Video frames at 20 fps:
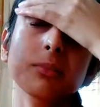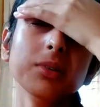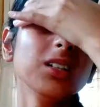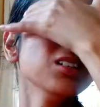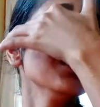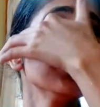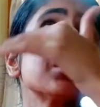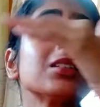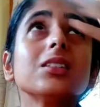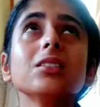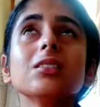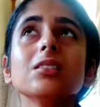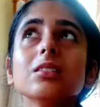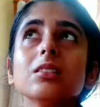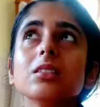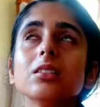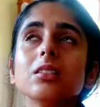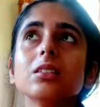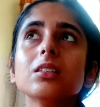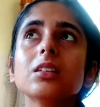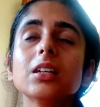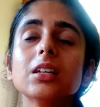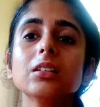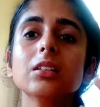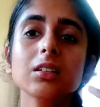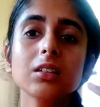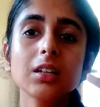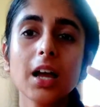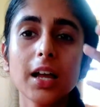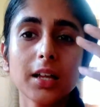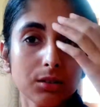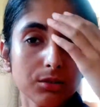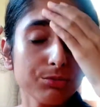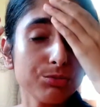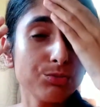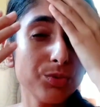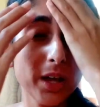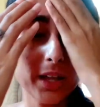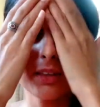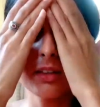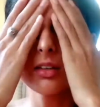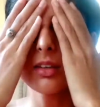because the kind of weather